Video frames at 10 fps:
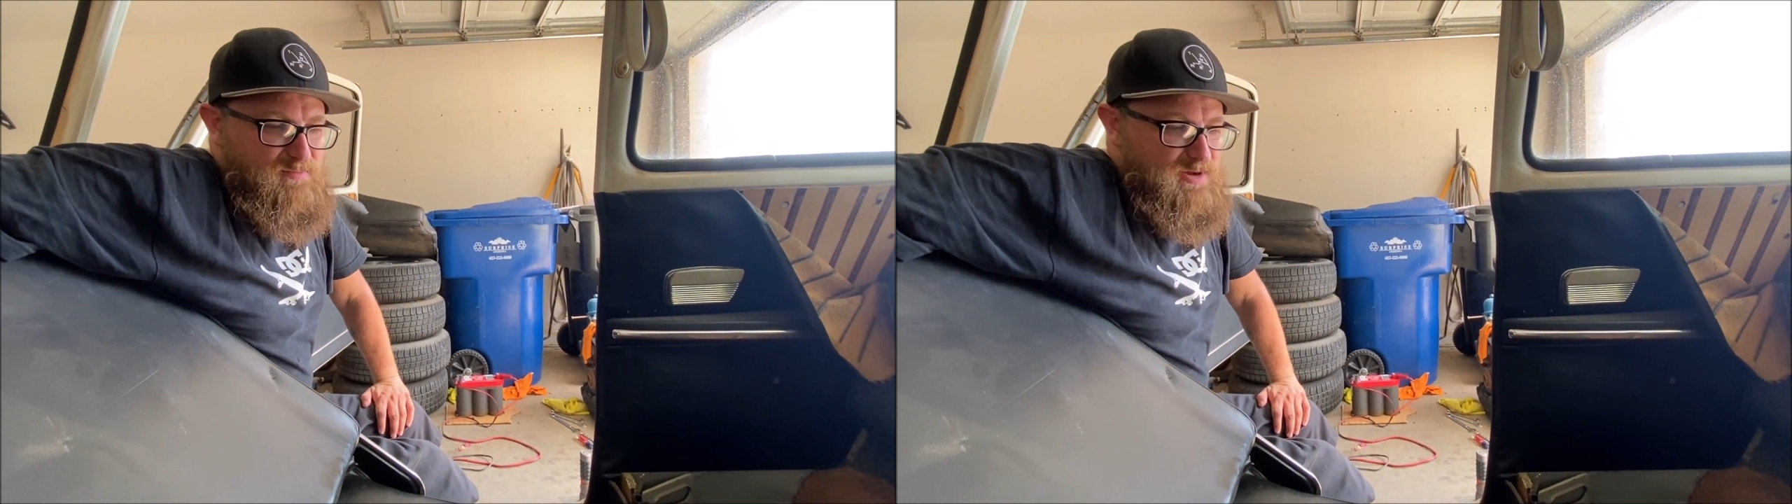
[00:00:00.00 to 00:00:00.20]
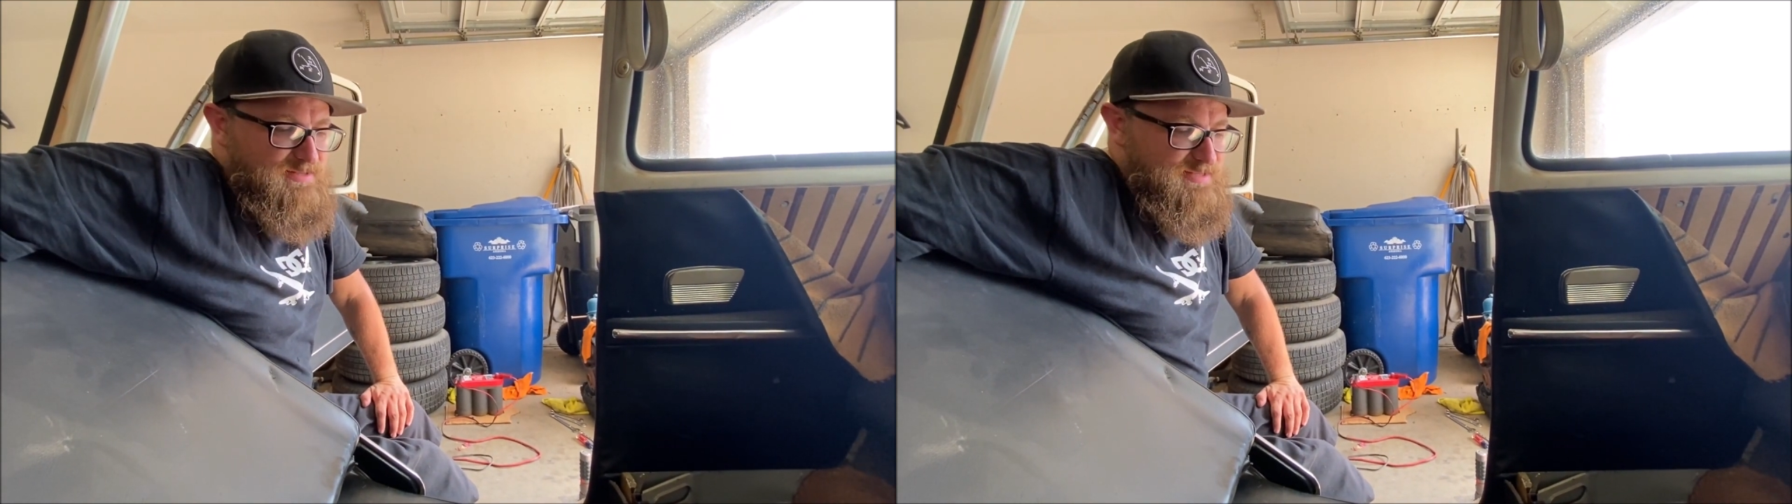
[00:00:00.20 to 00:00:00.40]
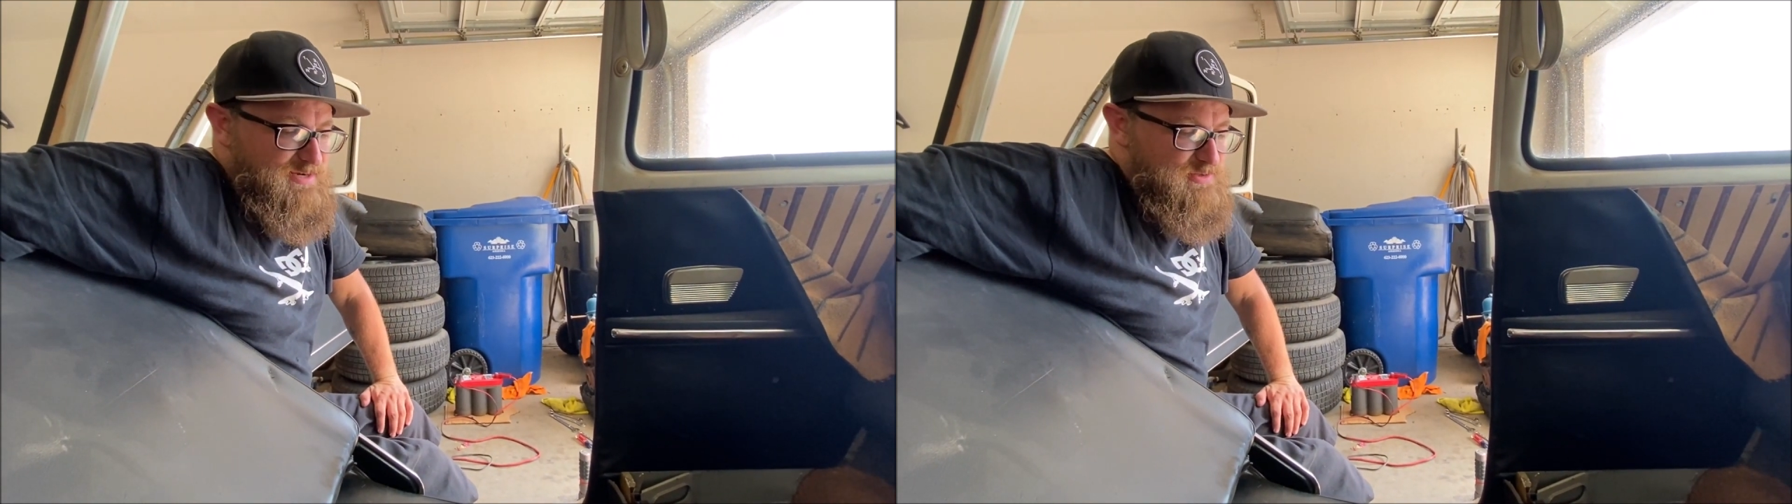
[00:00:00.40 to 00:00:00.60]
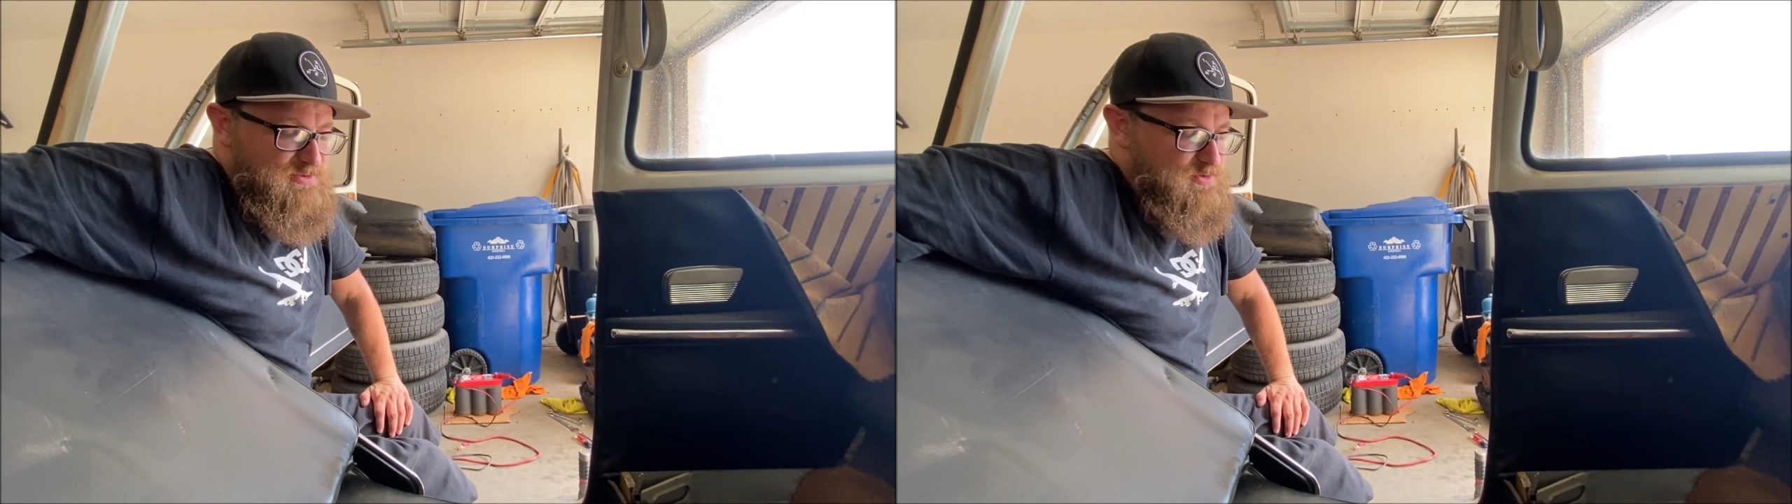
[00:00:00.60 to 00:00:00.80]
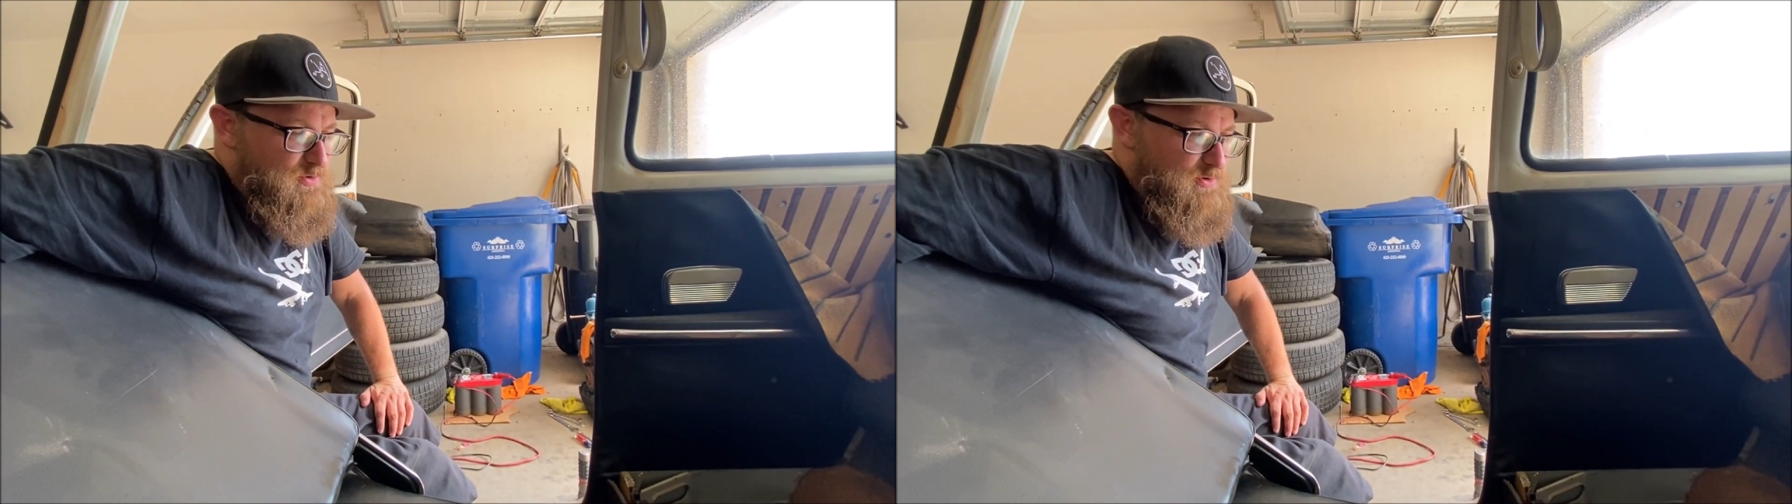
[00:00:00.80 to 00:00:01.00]
right there and
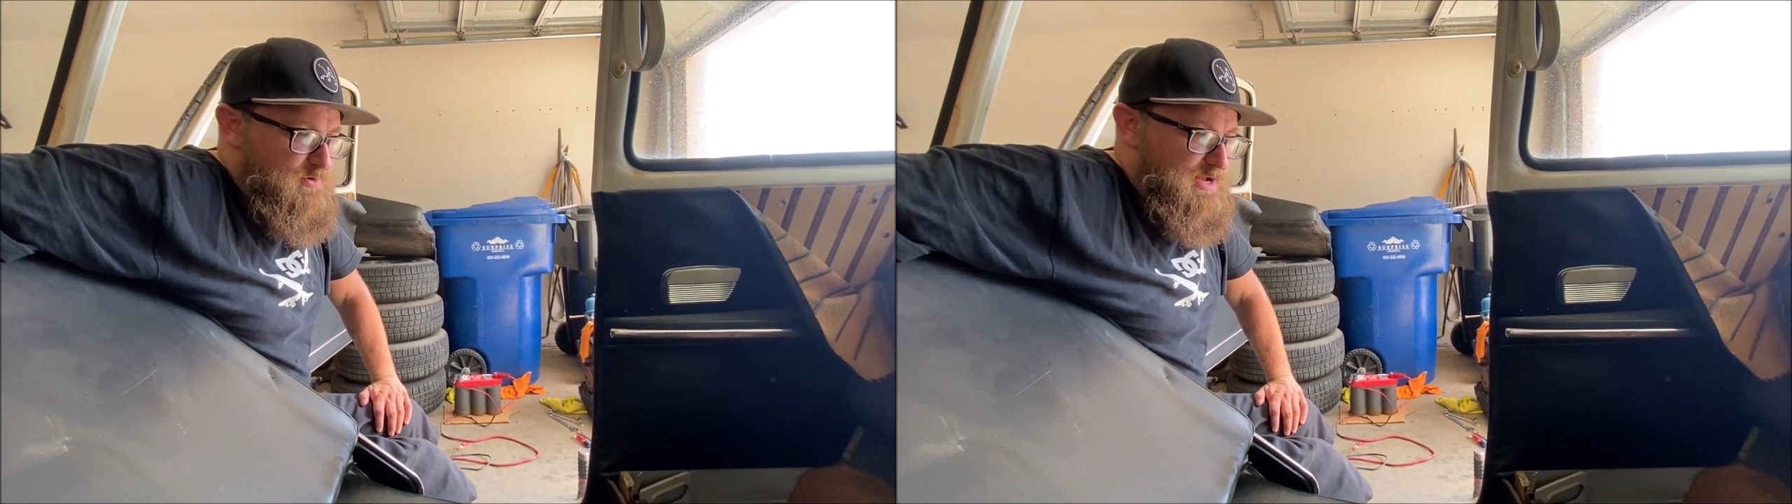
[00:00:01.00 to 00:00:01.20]
screw it